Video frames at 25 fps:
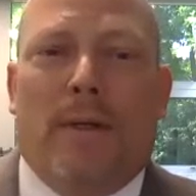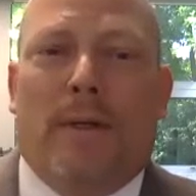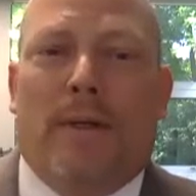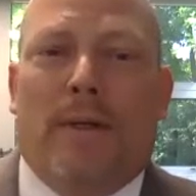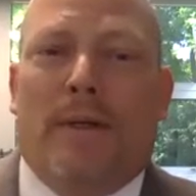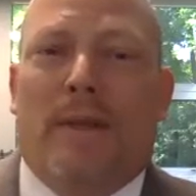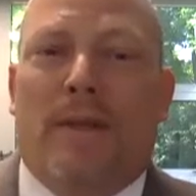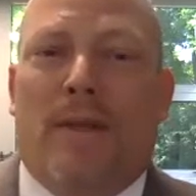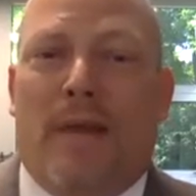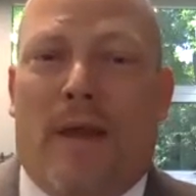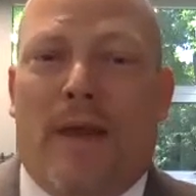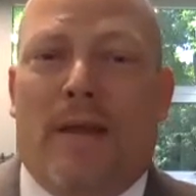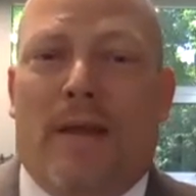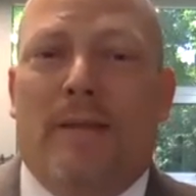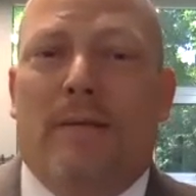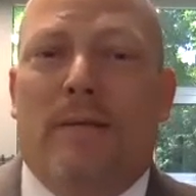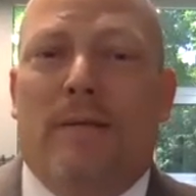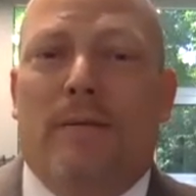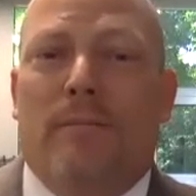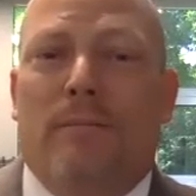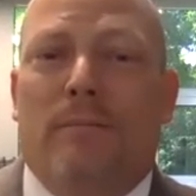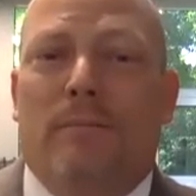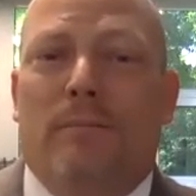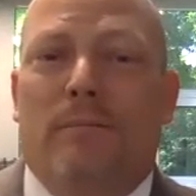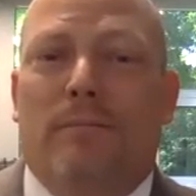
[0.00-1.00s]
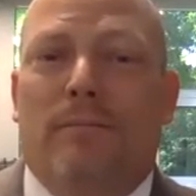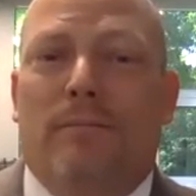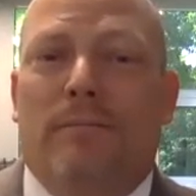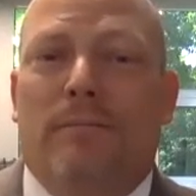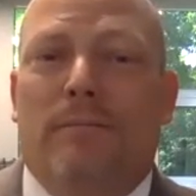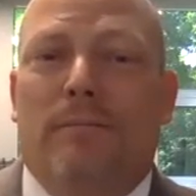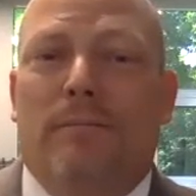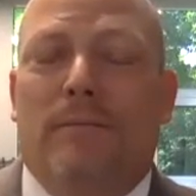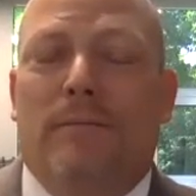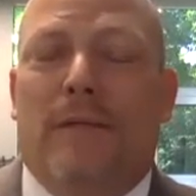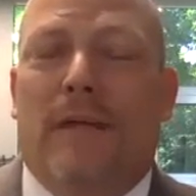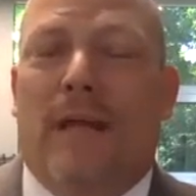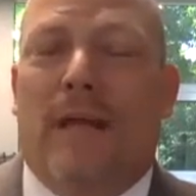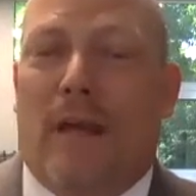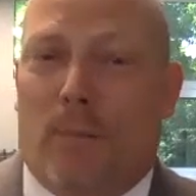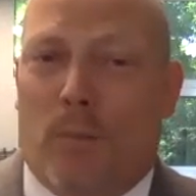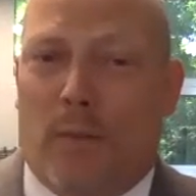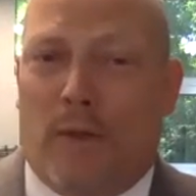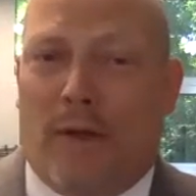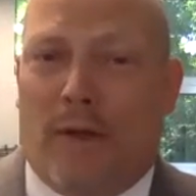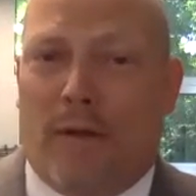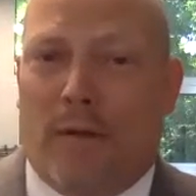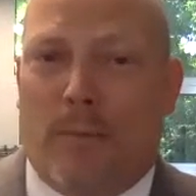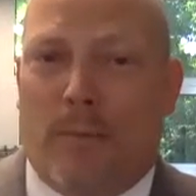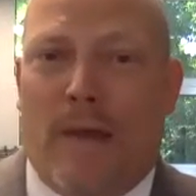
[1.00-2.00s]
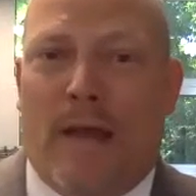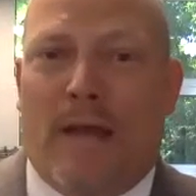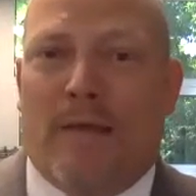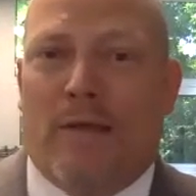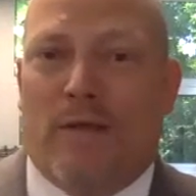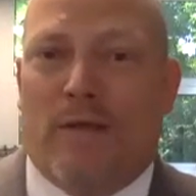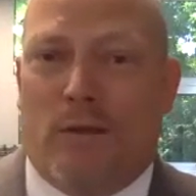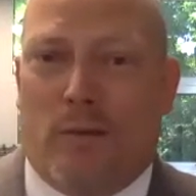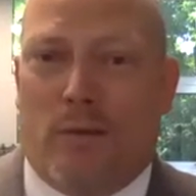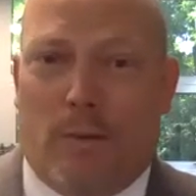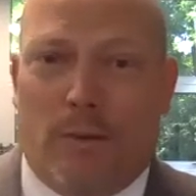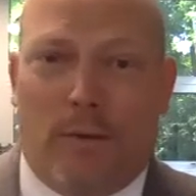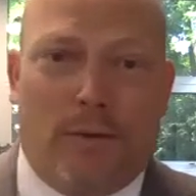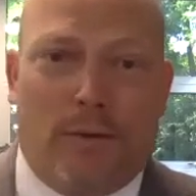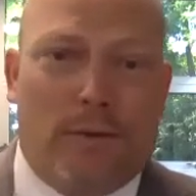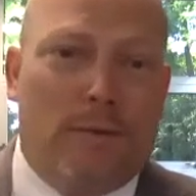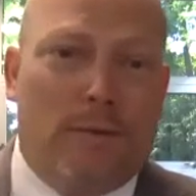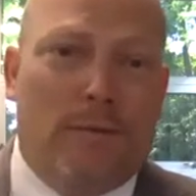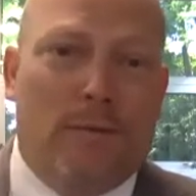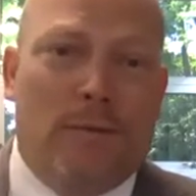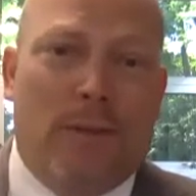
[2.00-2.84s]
Then came the unmanageable.